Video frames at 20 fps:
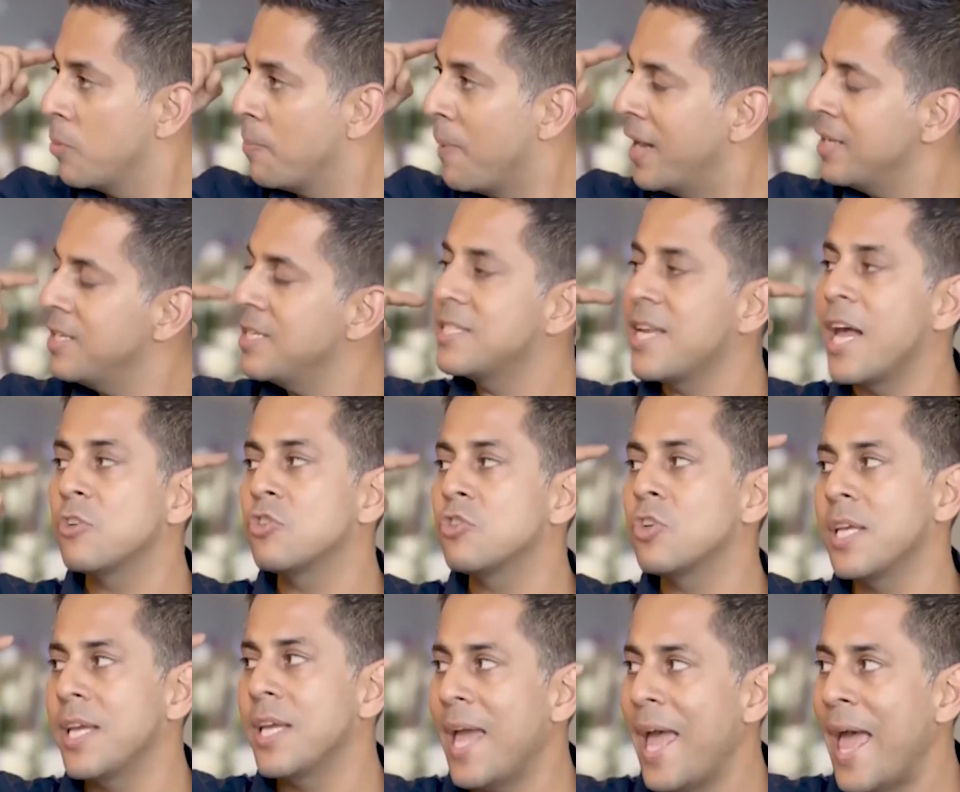your mind is
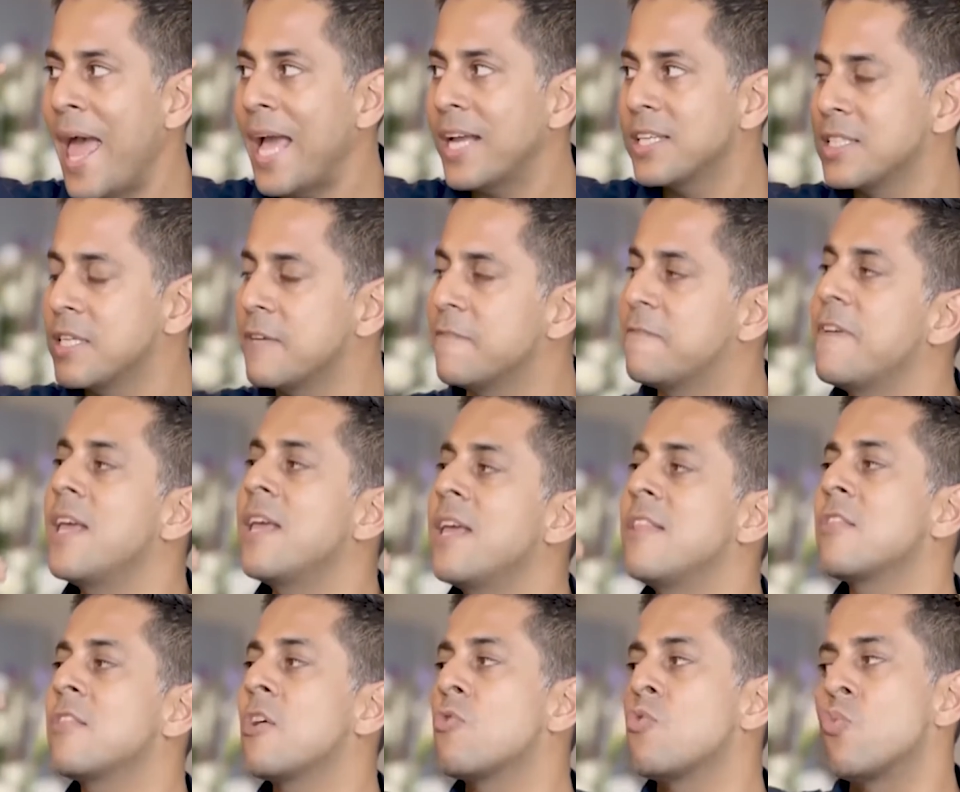actually active
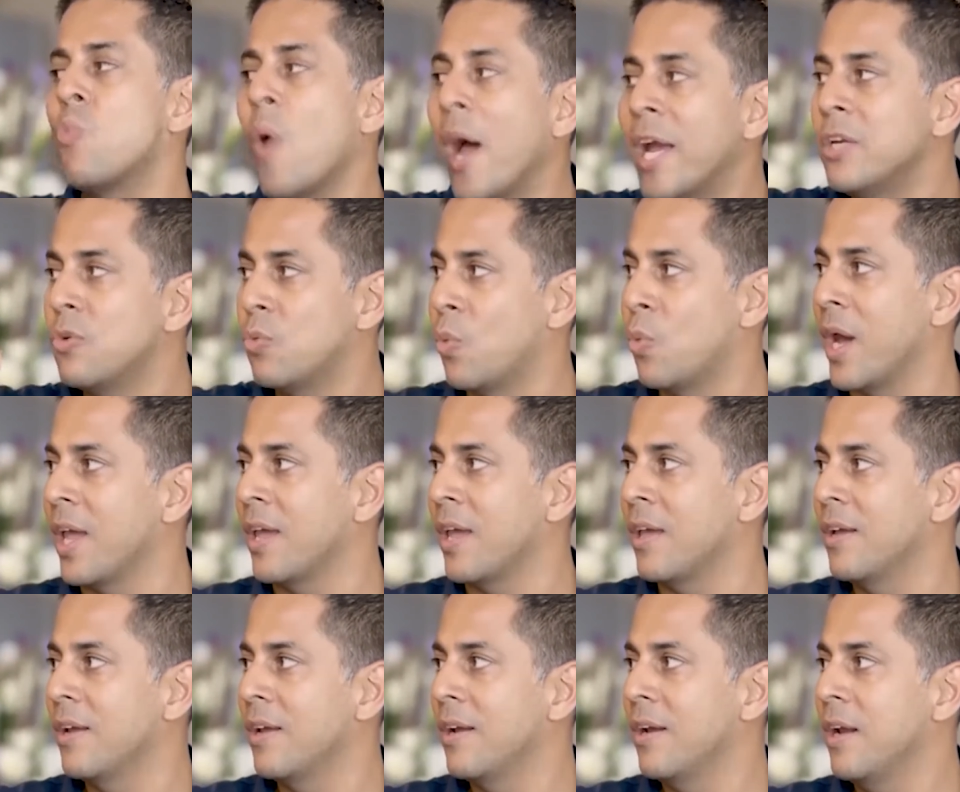in the right
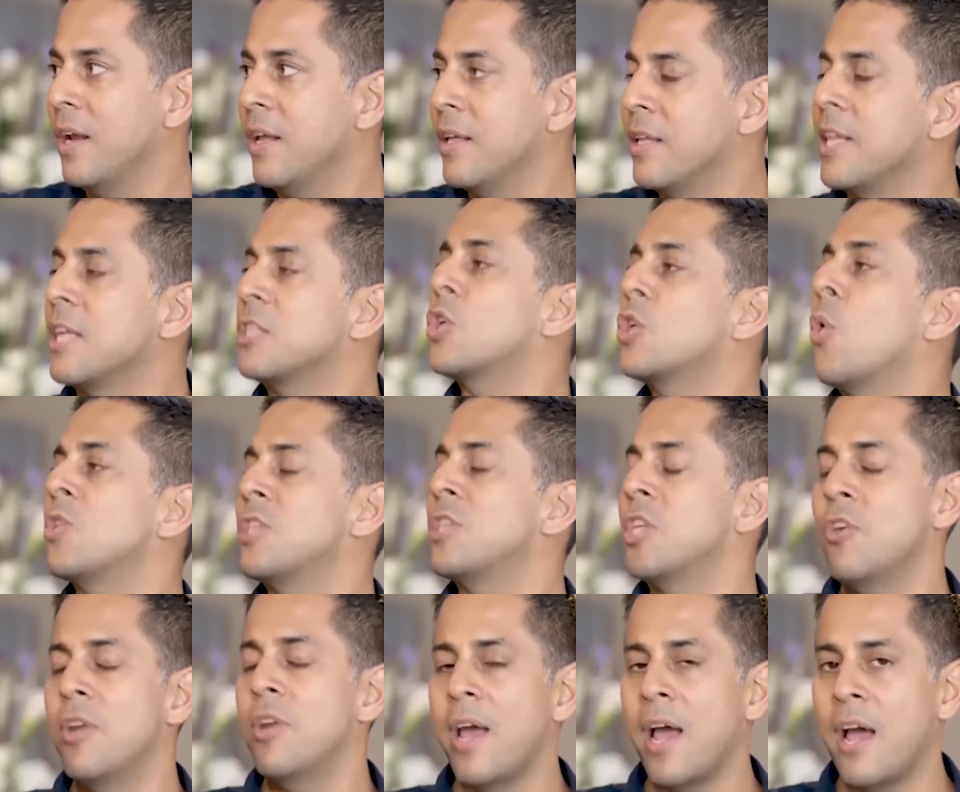way. That's
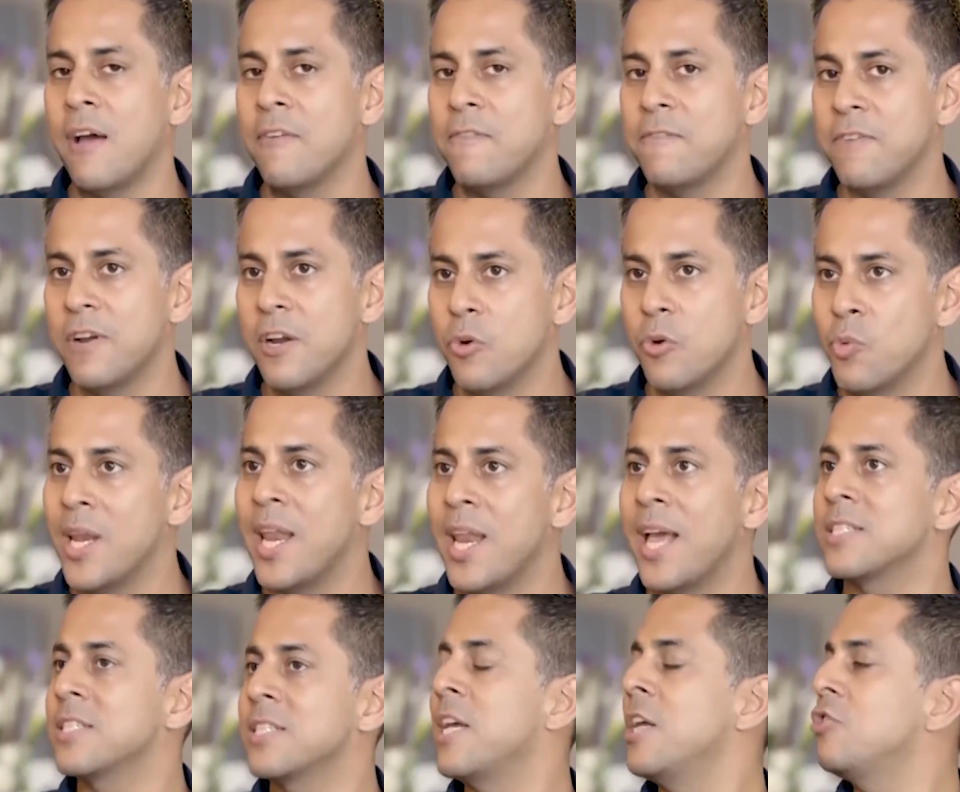causing you to have
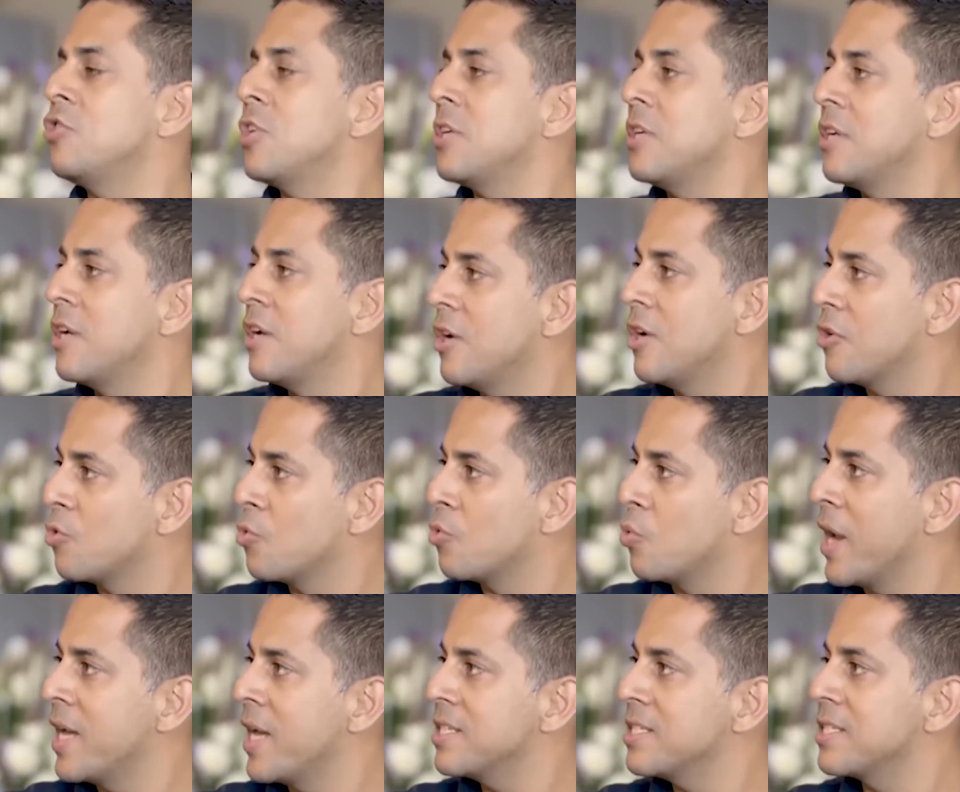relaxation,
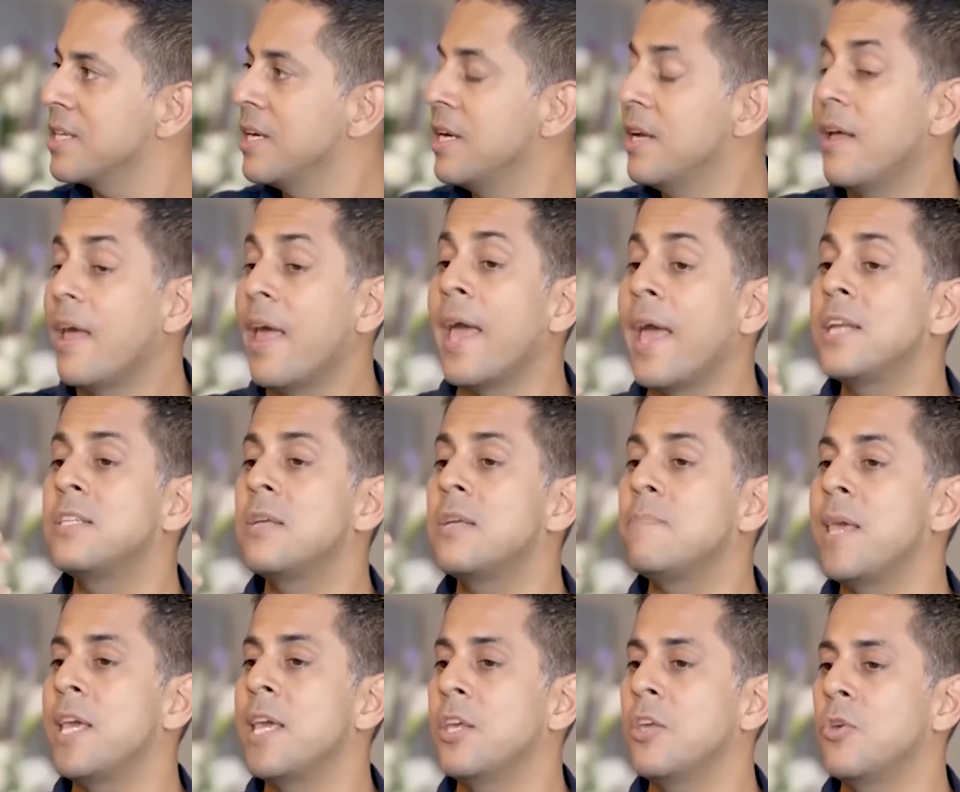rest, and
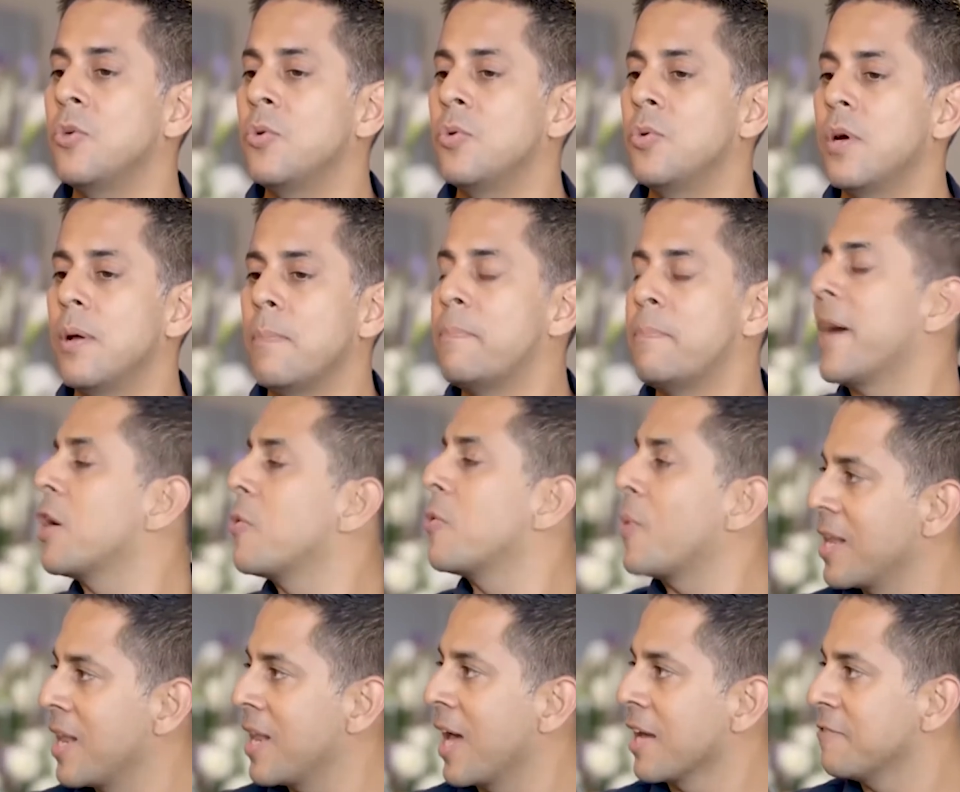to make you
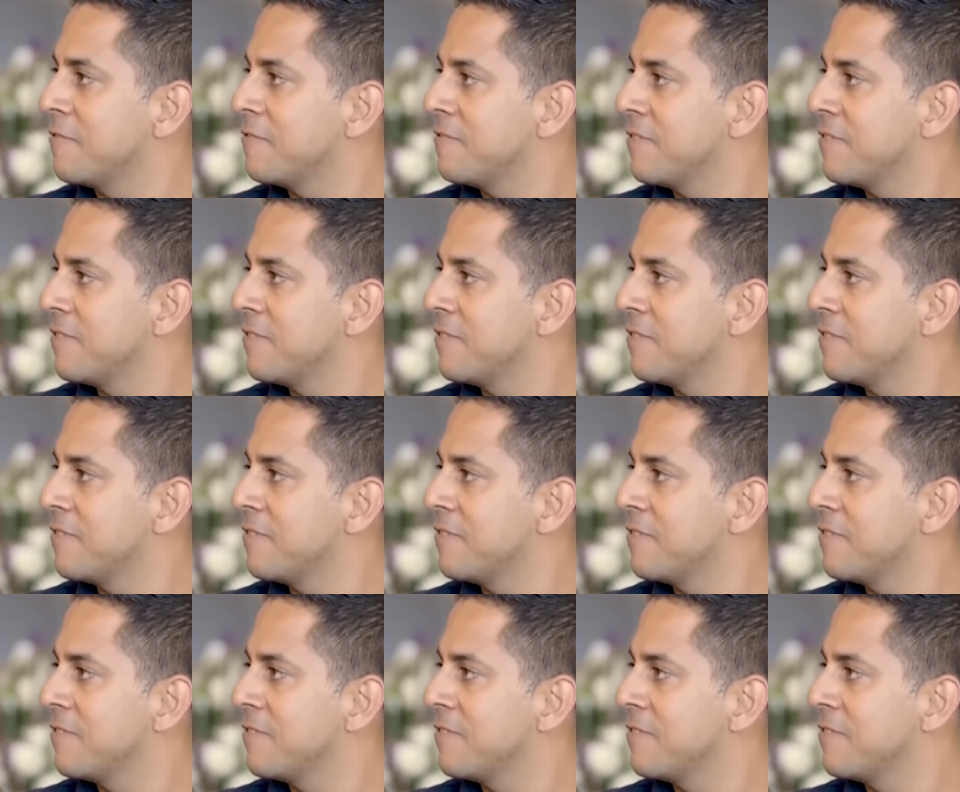better at life.